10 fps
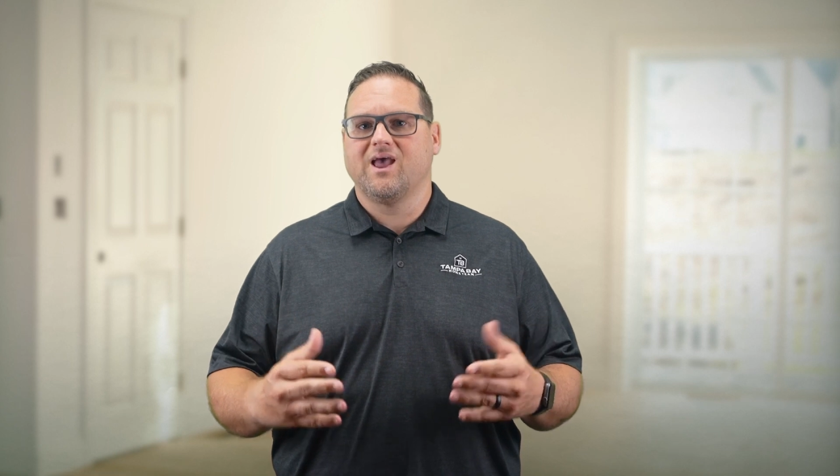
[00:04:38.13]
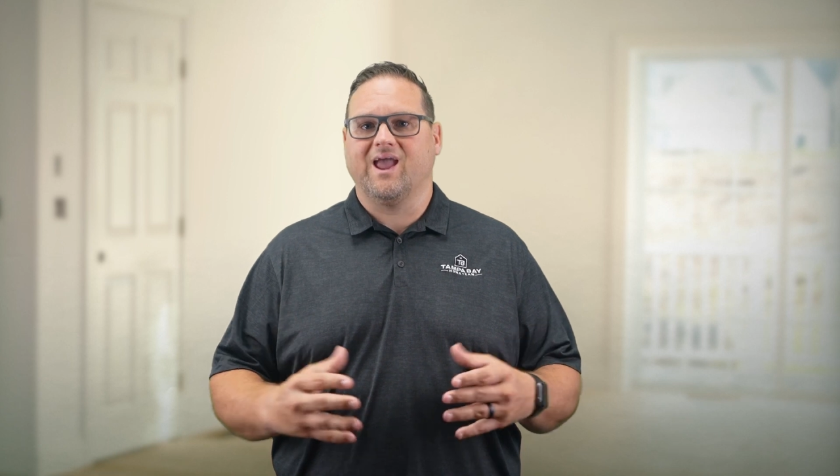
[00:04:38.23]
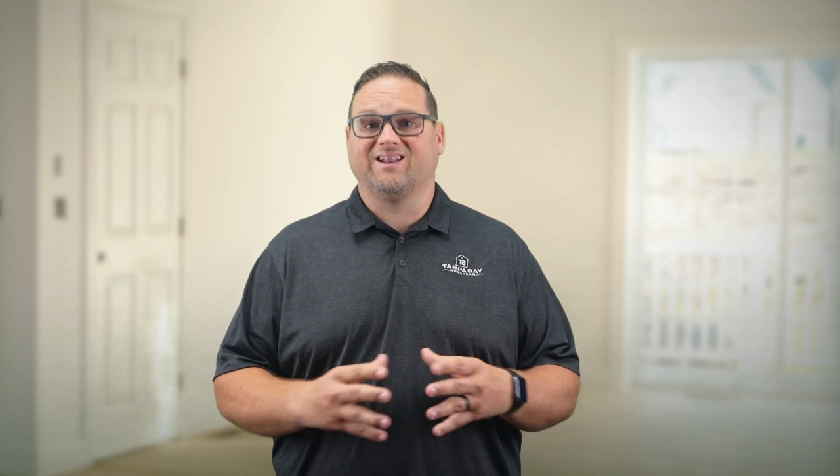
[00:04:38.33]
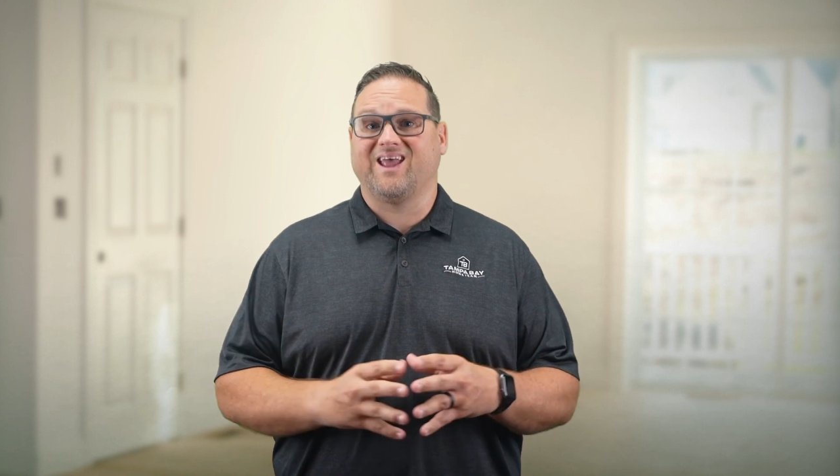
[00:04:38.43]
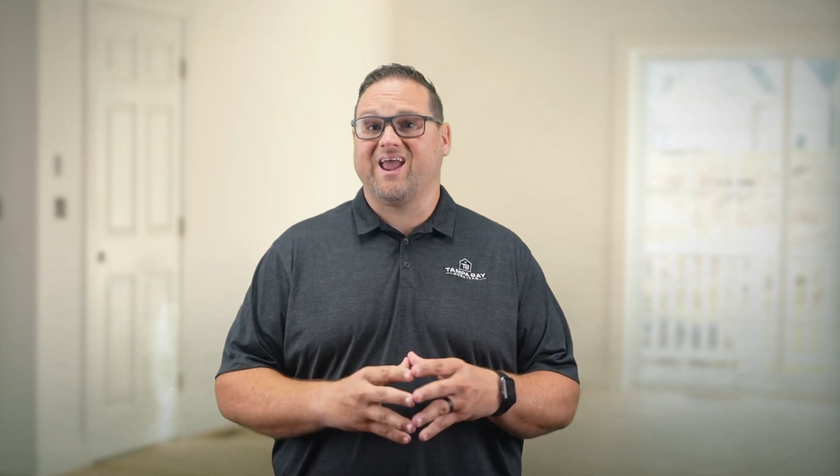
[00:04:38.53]

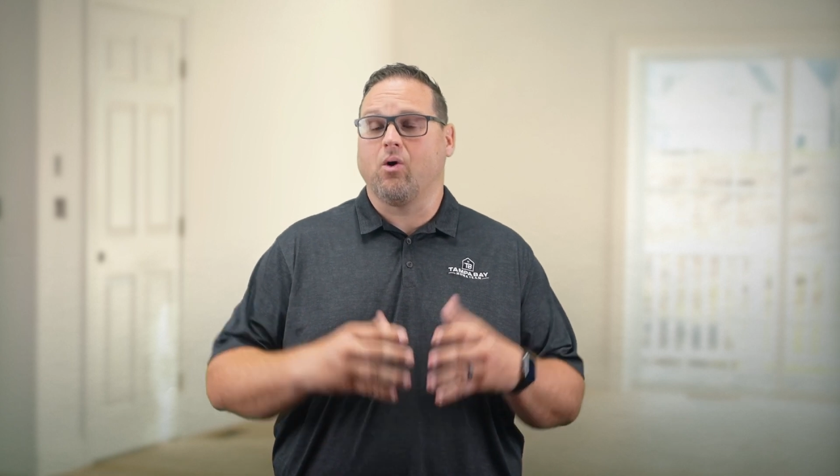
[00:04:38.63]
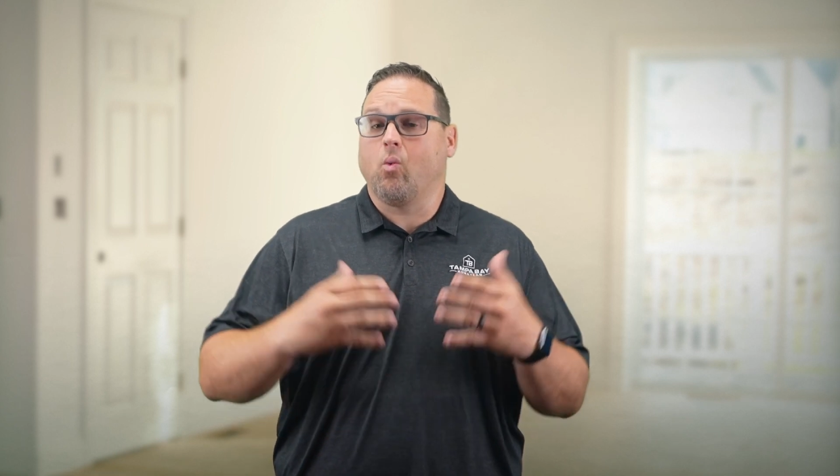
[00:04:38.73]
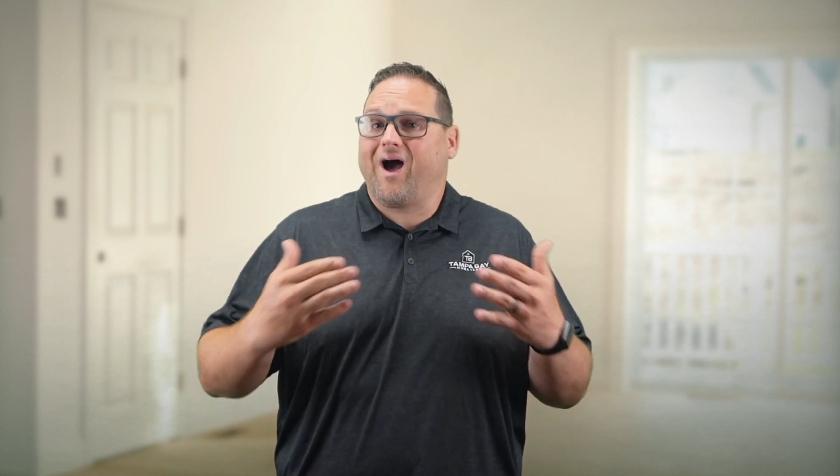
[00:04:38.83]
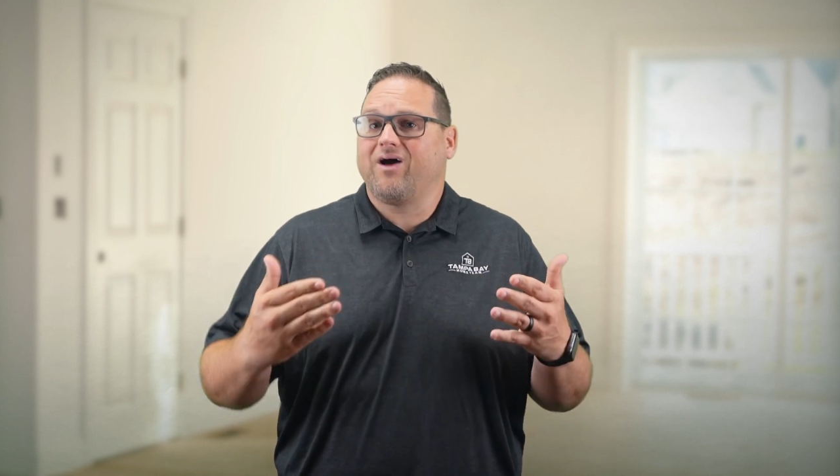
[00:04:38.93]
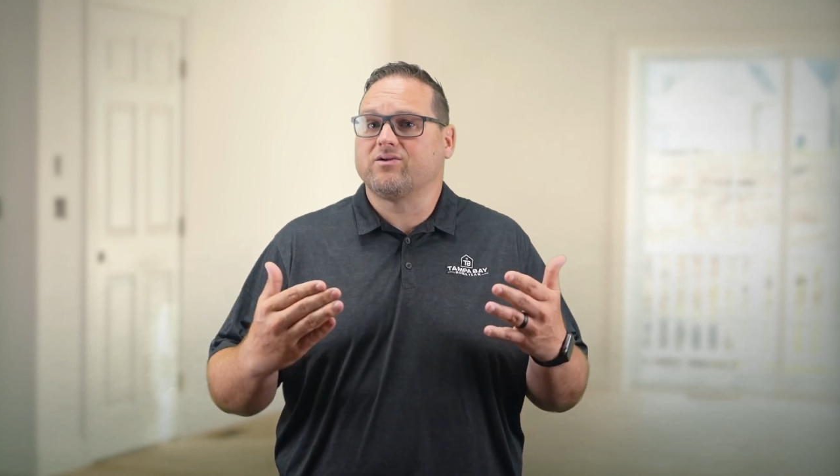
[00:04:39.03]
and take a
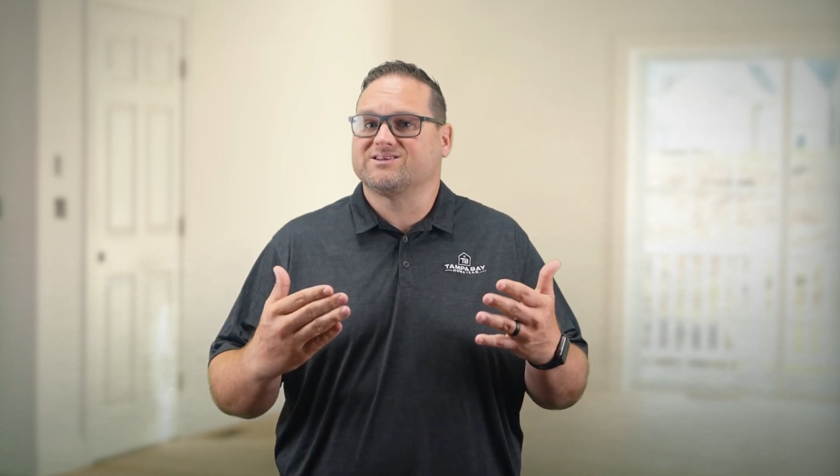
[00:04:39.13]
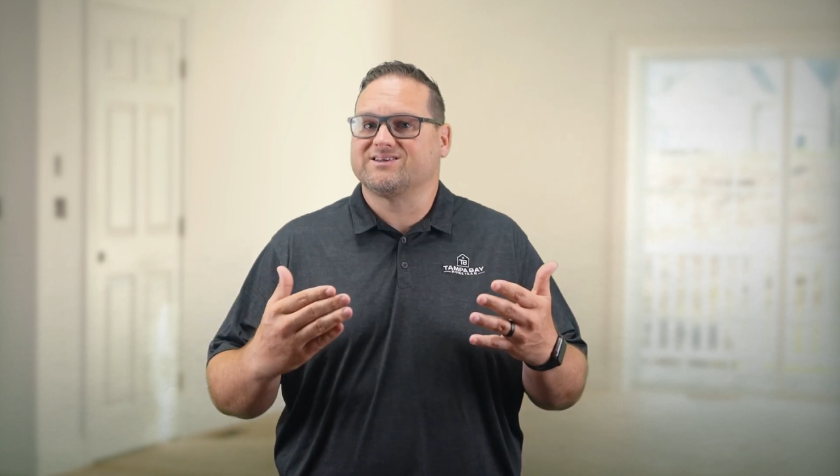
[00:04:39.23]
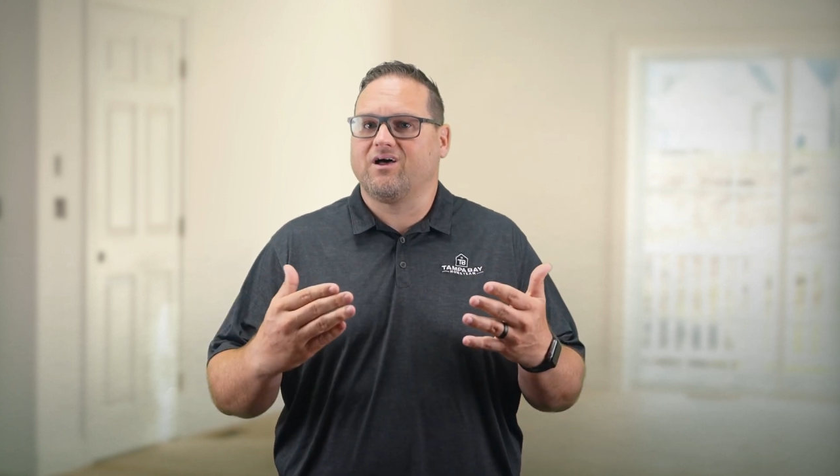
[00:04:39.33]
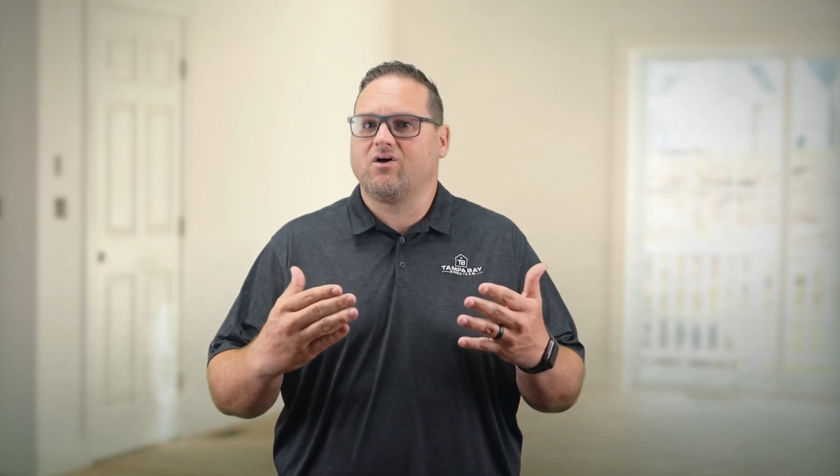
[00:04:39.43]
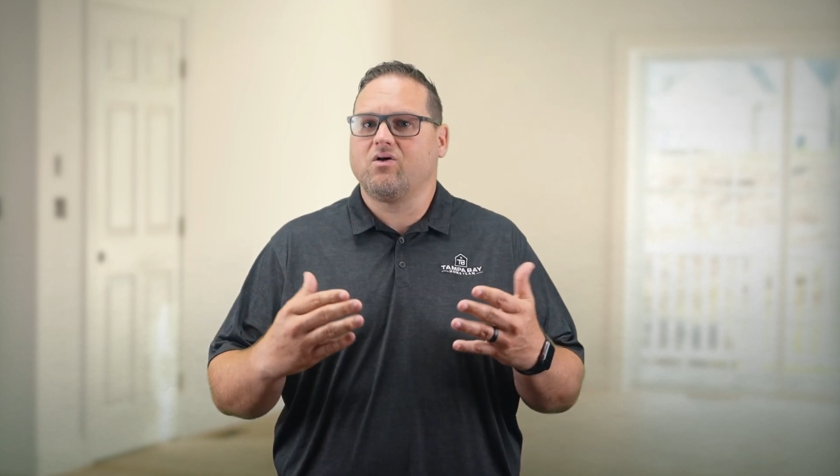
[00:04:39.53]
while to
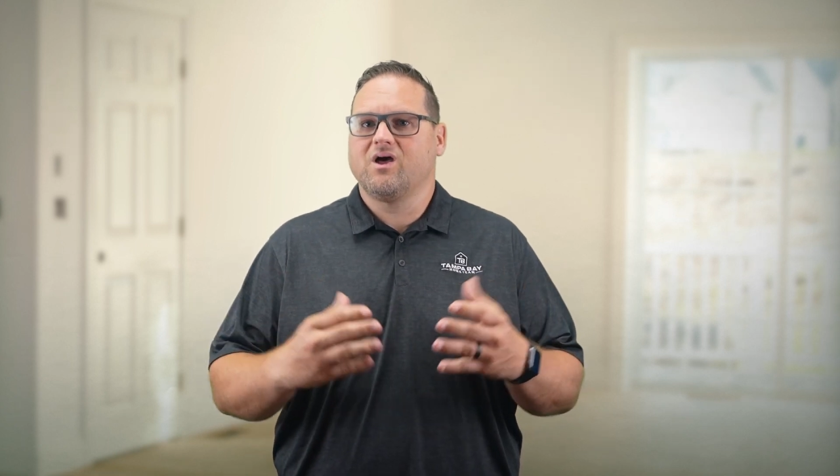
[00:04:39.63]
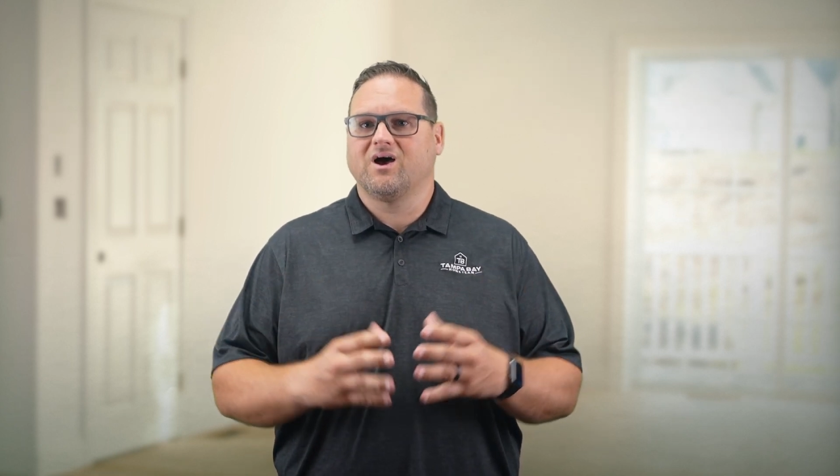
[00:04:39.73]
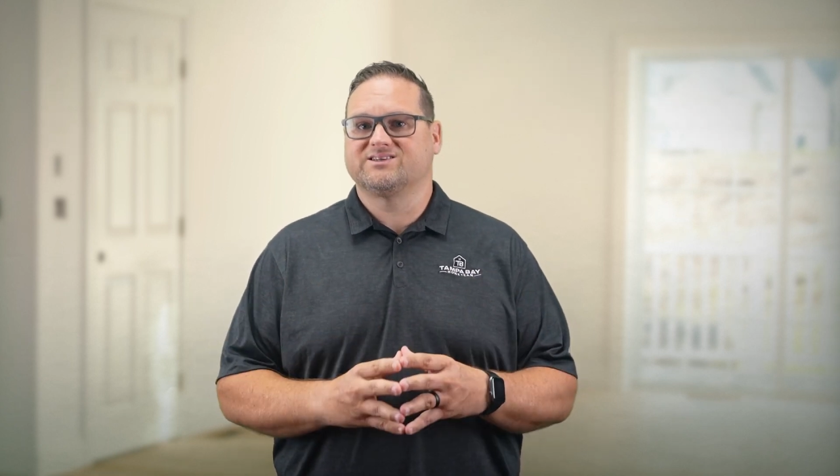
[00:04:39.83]
sell,